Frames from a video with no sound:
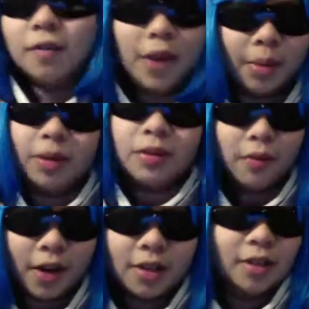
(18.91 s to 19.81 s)
Family,
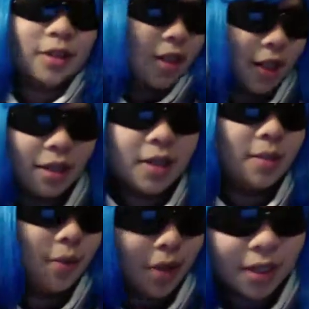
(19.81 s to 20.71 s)
friends,
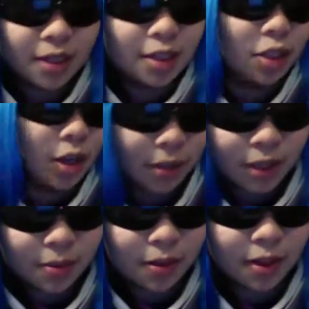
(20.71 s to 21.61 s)
Santa, presents, shopping
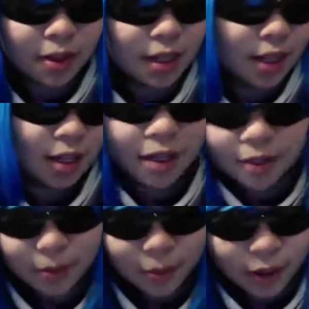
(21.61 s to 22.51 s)
sprees, and then
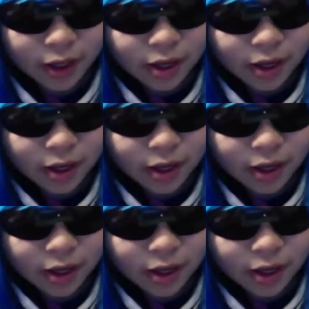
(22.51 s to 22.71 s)
lots more.